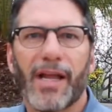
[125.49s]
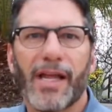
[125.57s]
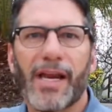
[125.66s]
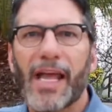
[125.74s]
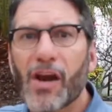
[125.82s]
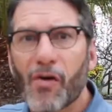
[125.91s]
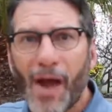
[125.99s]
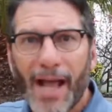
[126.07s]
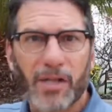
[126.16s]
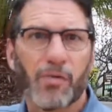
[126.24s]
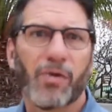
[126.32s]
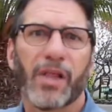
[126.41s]
and
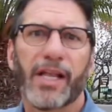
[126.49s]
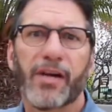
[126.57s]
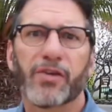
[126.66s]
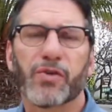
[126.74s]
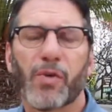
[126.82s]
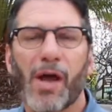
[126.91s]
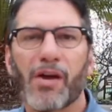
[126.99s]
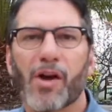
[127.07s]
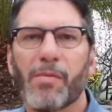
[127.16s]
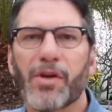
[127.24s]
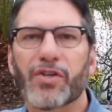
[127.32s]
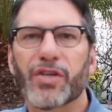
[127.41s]
interacted with leaders around
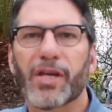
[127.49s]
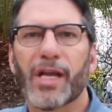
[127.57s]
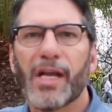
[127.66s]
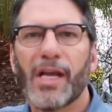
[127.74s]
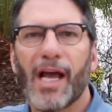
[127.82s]
our mission.